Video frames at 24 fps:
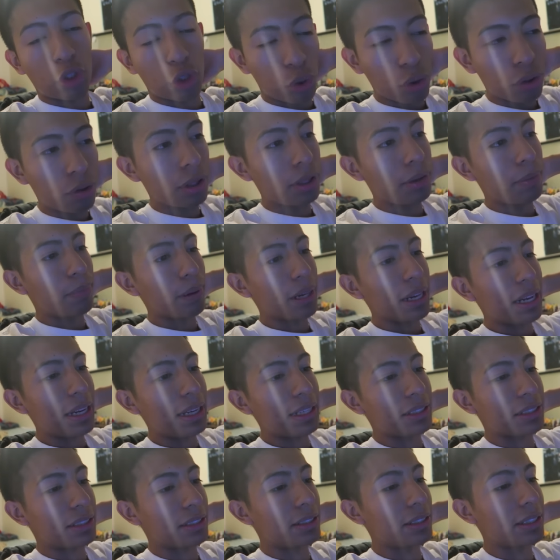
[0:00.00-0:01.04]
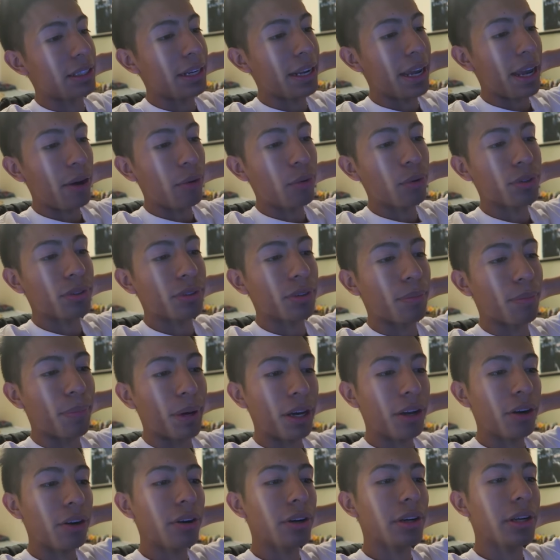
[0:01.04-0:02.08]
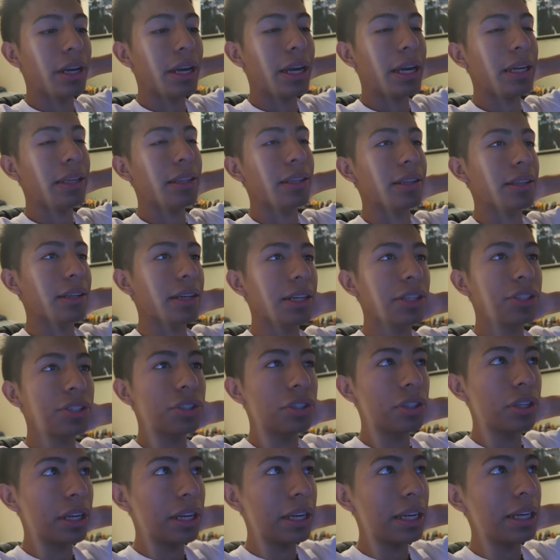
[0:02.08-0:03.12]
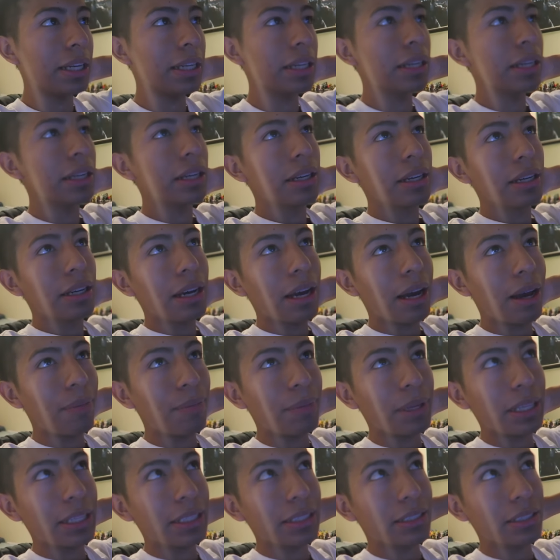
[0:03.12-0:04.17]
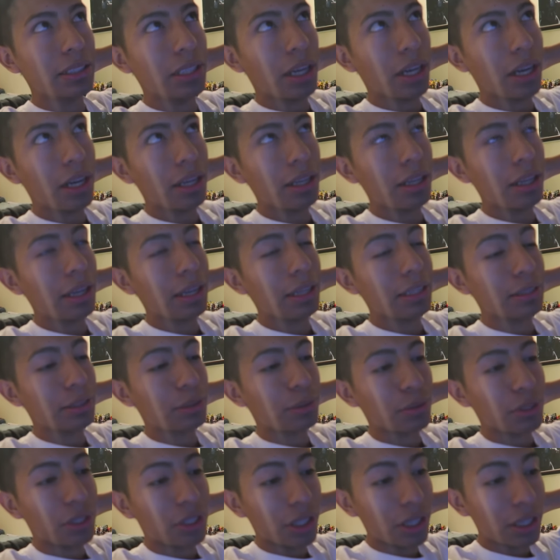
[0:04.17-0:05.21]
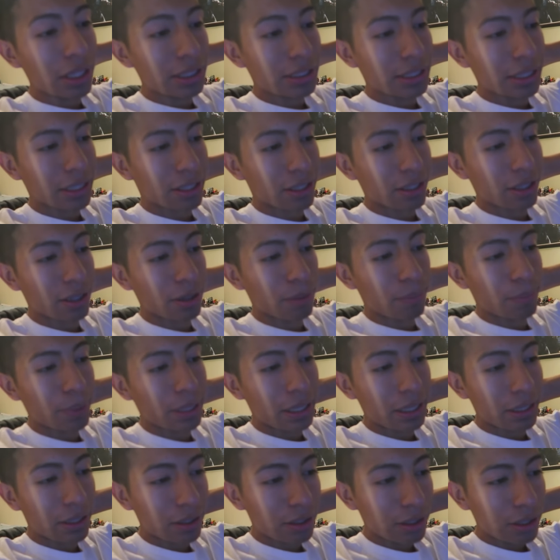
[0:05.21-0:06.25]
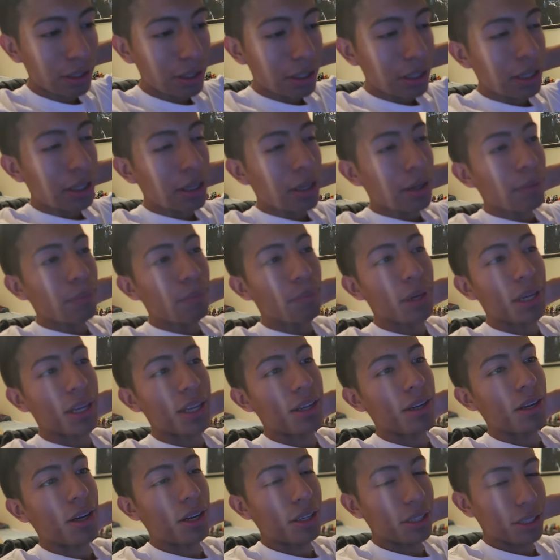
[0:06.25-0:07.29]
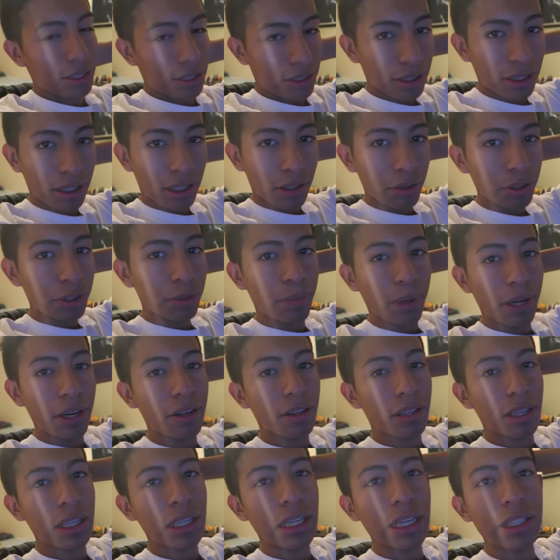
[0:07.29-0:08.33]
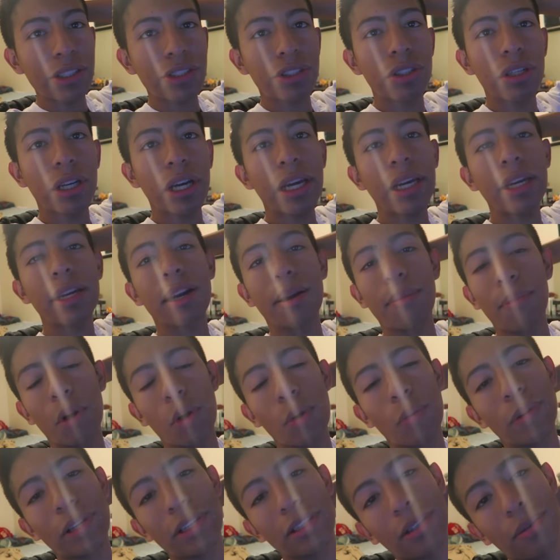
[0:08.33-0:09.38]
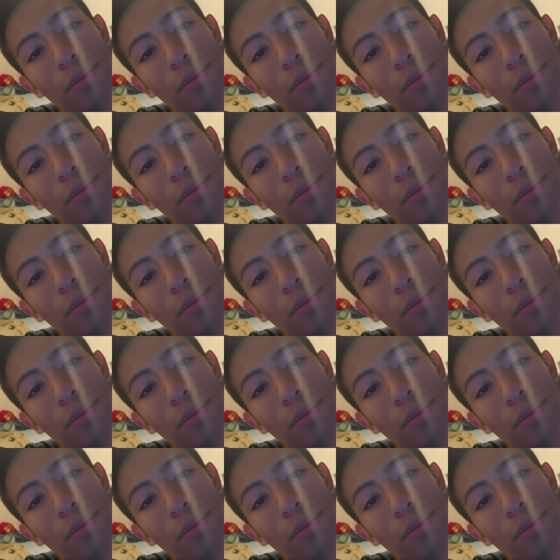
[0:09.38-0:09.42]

truly blessed. Today was a better day than yesterday. I mean, it's not as good as it could have been, but honestly, it was better than yesterday, and I'm hoping